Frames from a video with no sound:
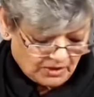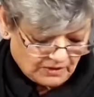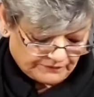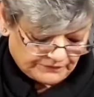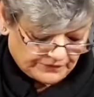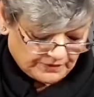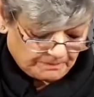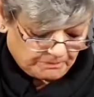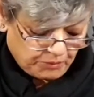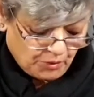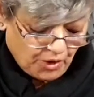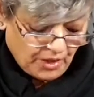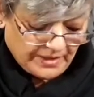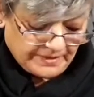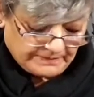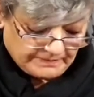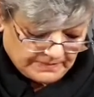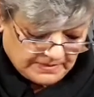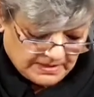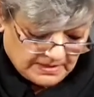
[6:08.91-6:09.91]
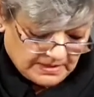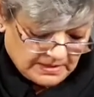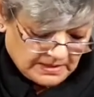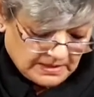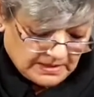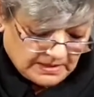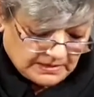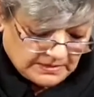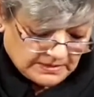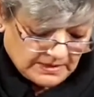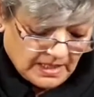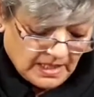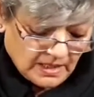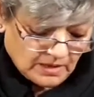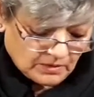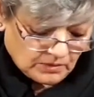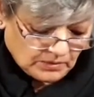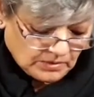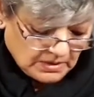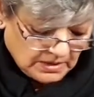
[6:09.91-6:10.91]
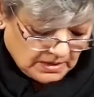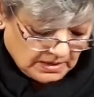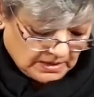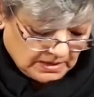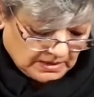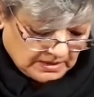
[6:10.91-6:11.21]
of the poem? Now,